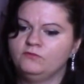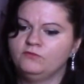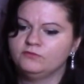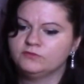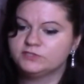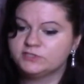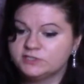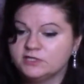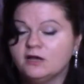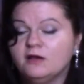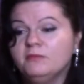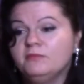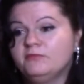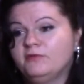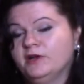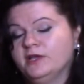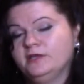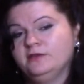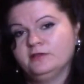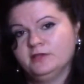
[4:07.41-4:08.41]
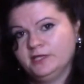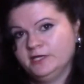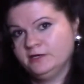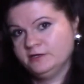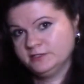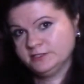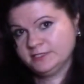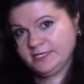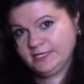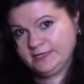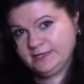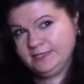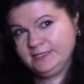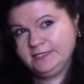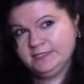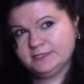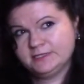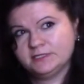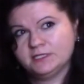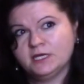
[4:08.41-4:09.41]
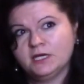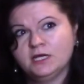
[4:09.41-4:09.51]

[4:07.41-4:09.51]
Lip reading: some regulators at least